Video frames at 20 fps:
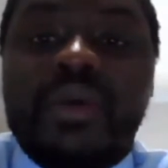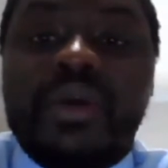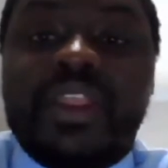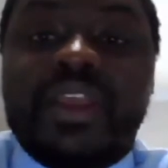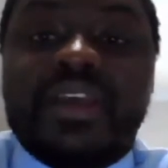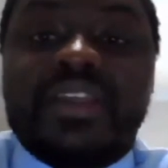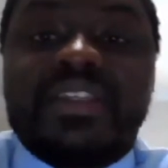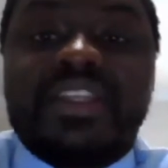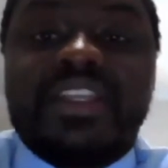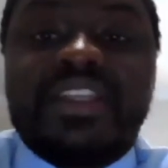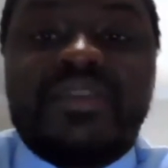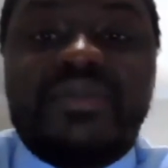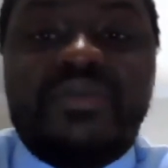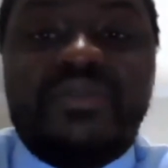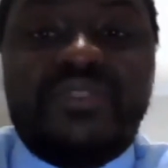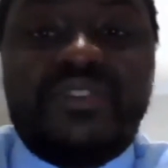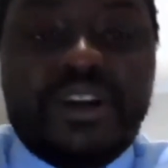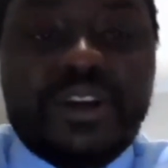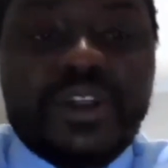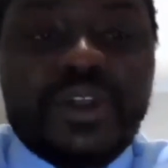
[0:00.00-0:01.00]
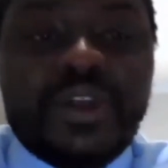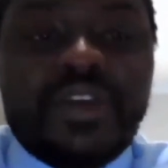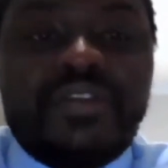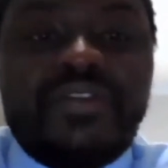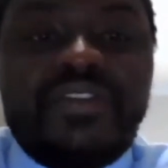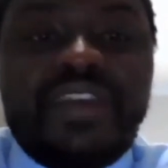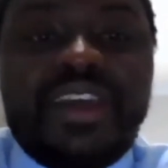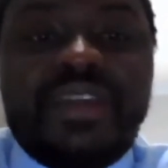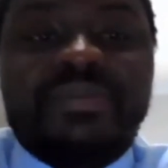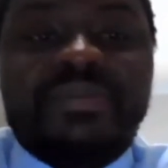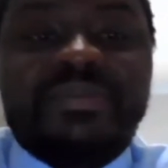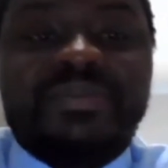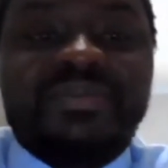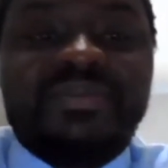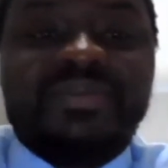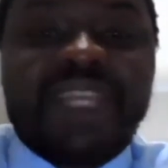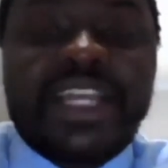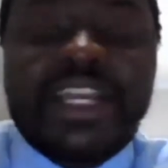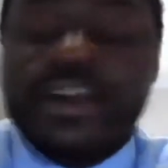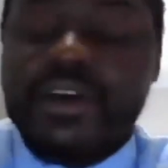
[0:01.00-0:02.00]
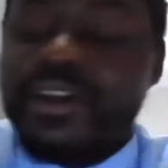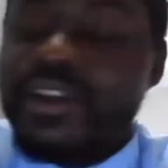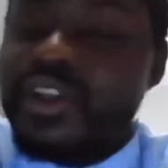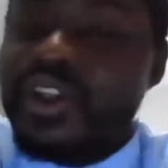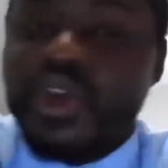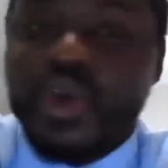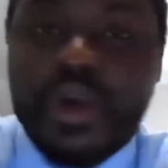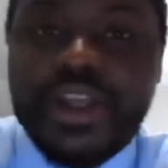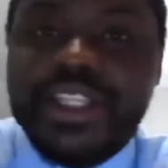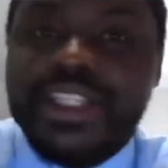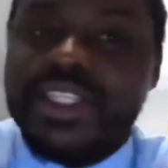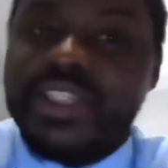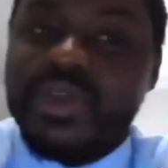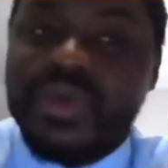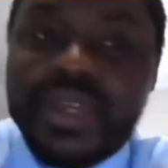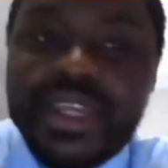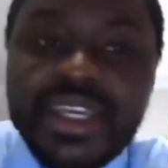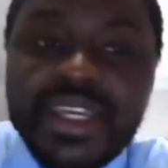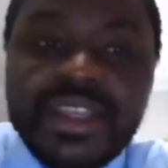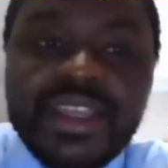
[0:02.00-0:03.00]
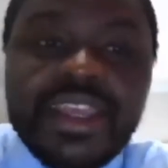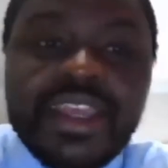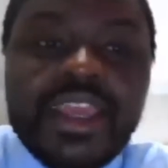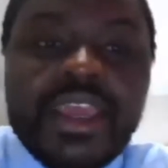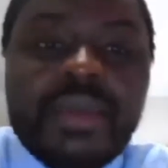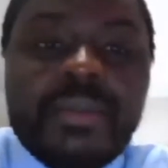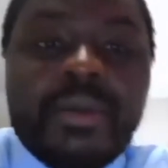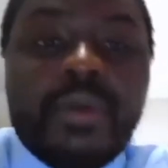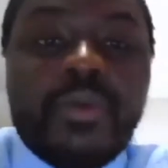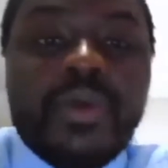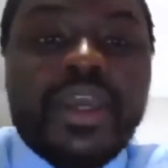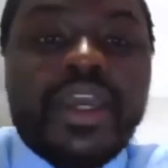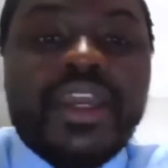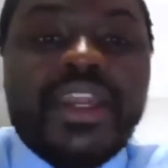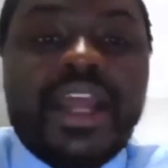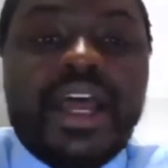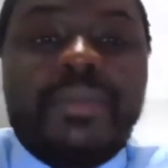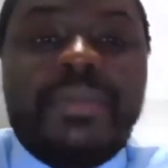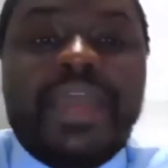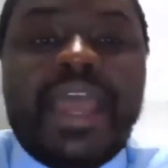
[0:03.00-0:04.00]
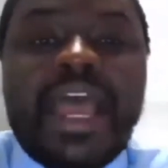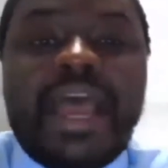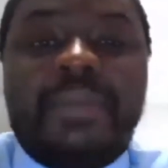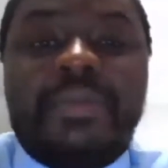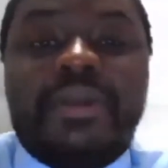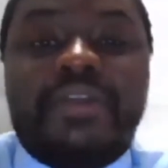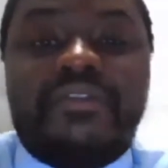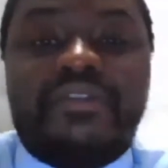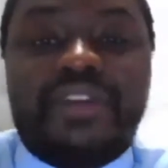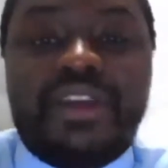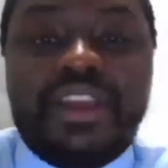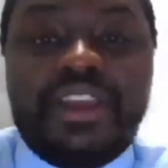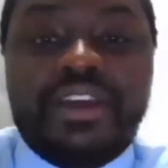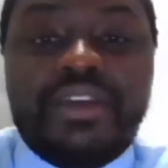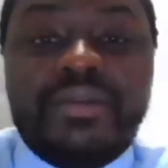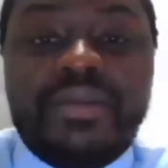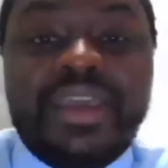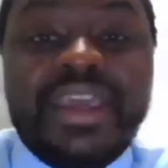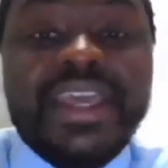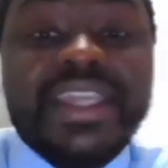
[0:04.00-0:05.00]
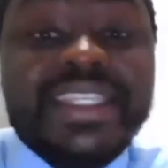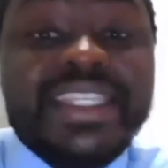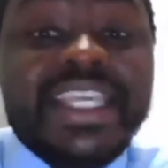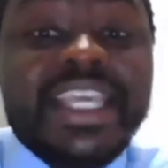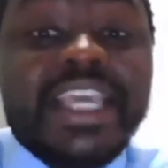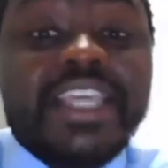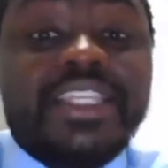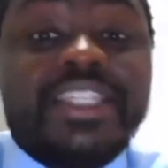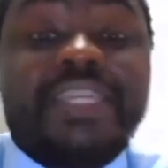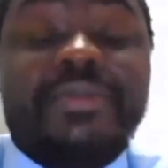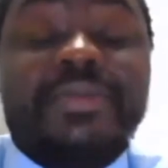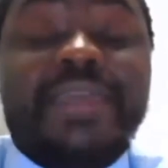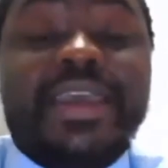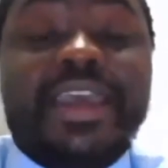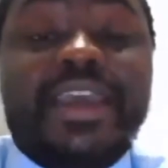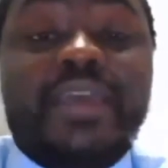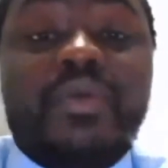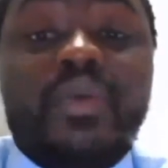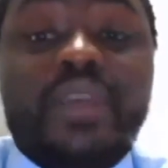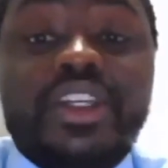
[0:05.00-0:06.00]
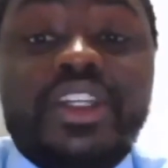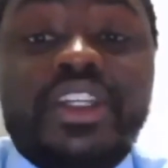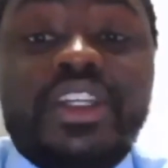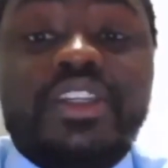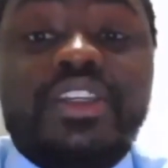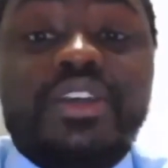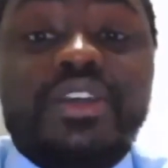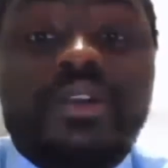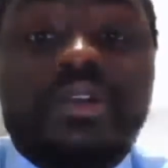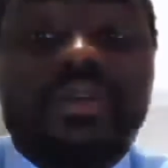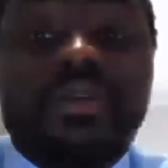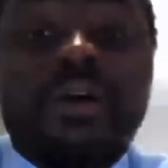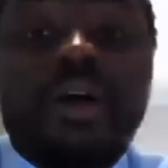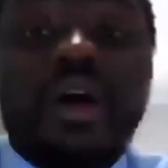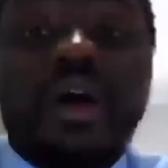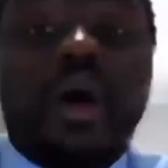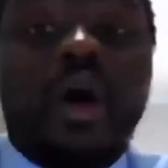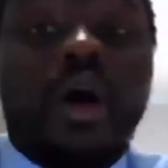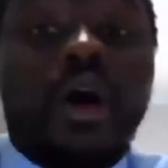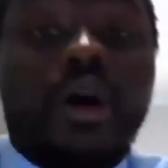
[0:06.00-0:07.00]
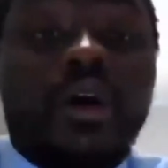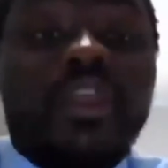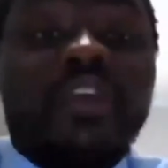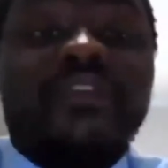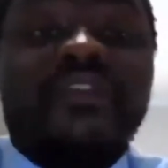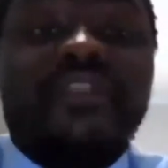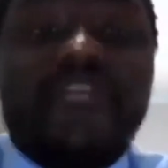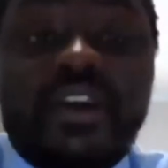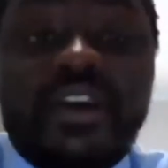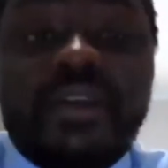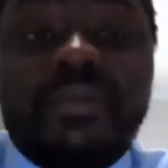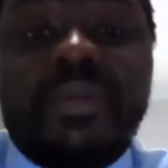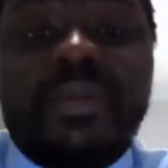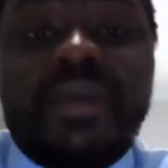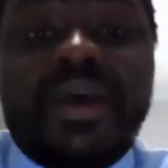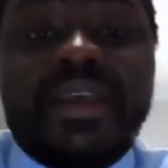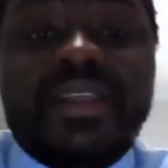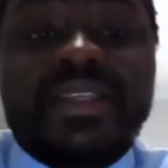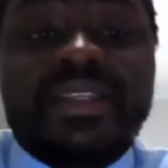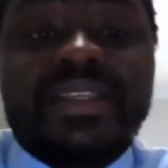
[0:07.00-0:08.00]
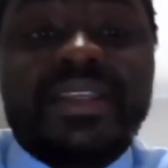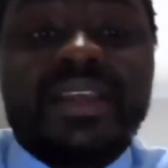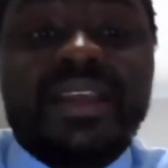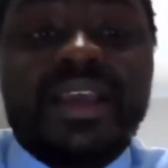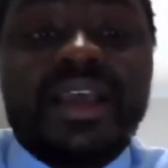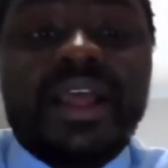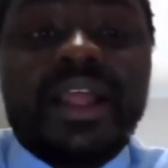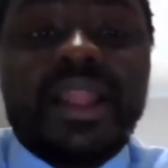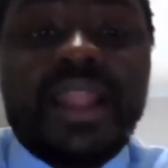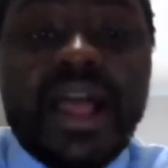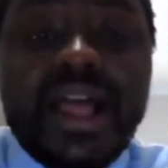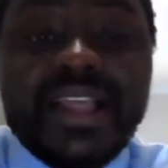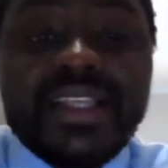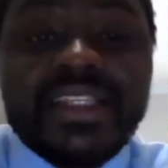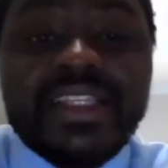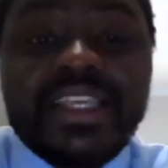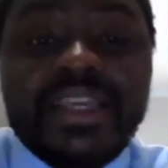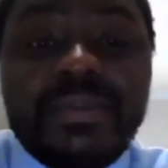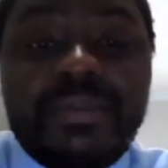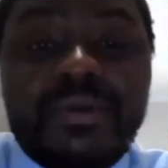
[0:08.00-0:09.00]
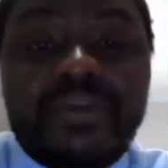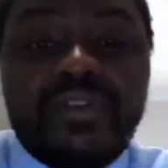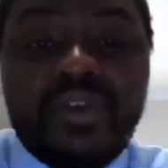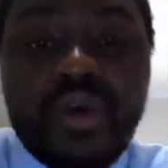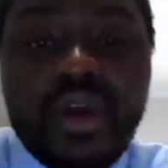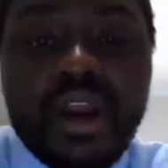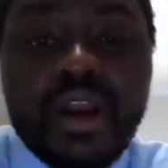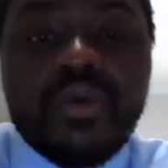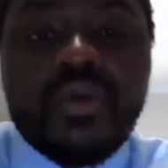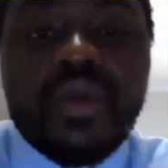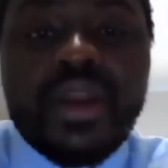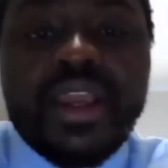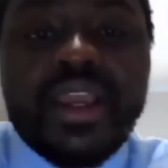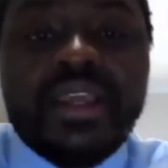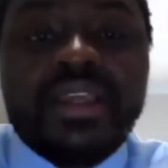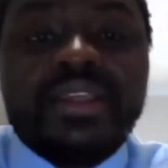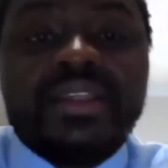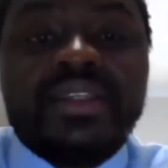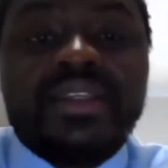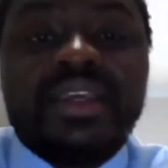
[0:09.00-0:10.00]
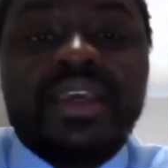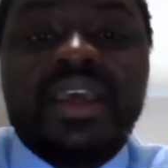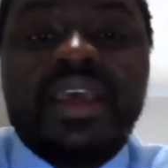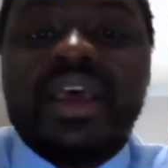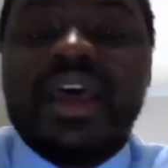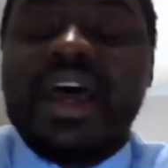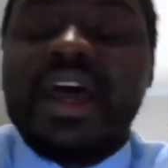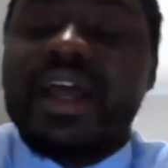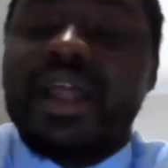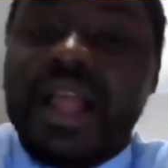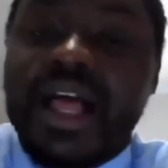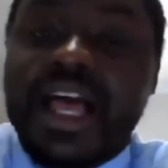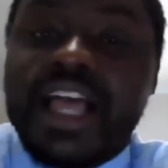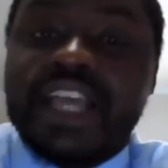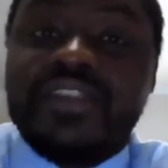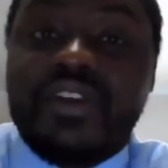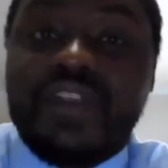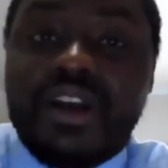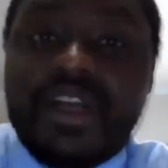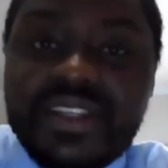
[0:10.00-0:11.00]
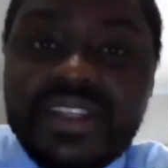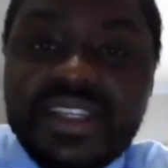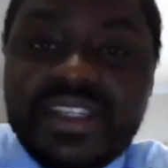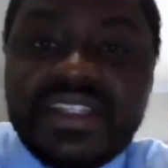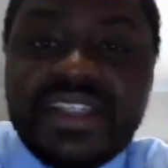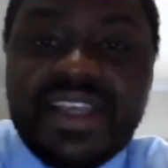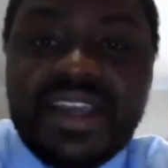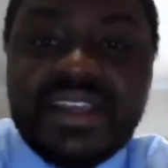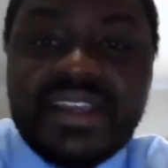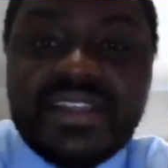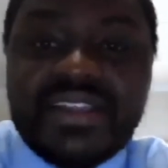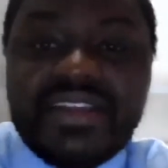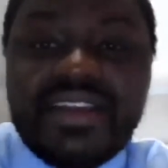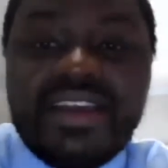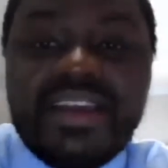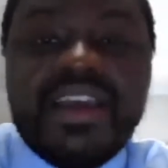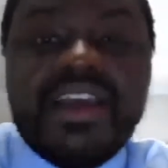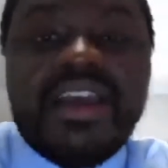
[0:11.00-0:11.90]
with us this virtual event. I know it's short and sweet, but we could not be happier for you. NCACPA wishes you all the very best. Lastly, before I raise a glass for our success,